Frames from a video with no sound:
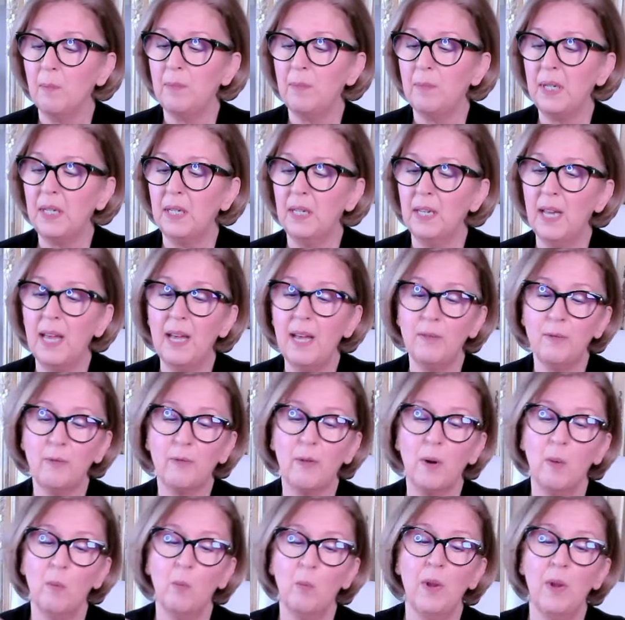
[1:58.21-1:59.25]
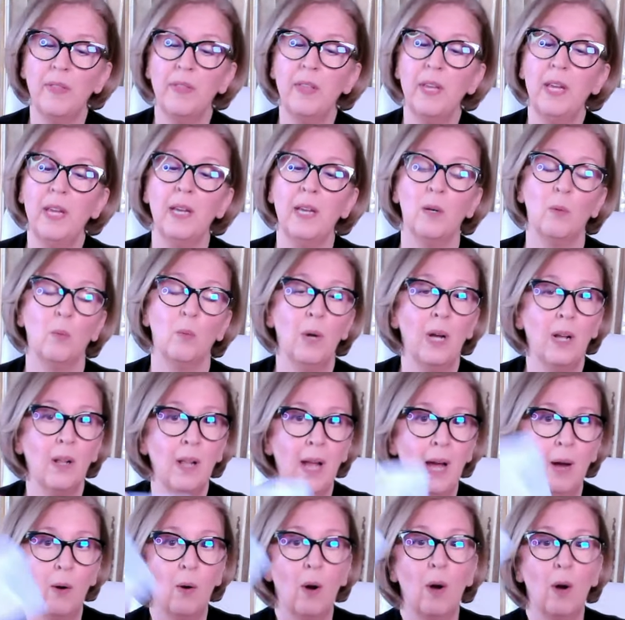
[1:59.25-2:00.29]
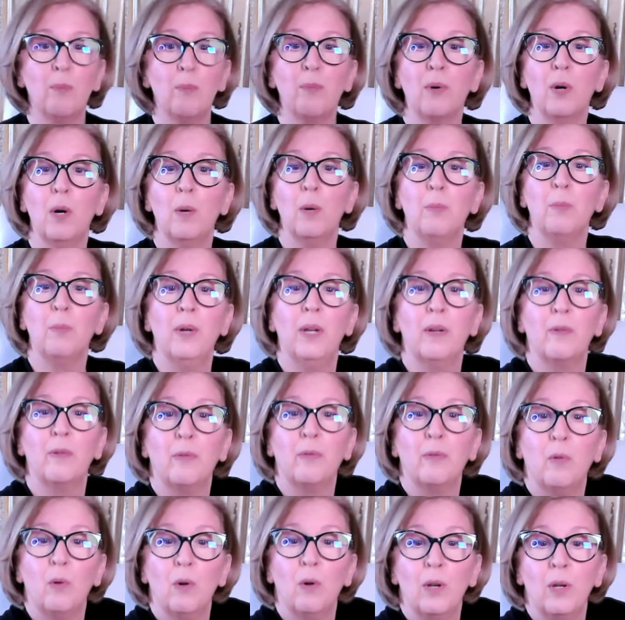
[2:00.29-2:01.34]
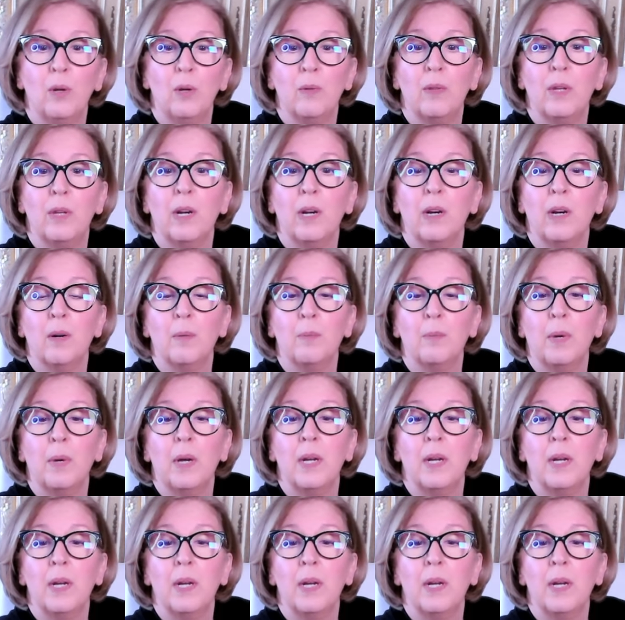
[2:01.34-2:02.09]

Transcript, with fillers: Be led from within. Well, how appropriate for you there,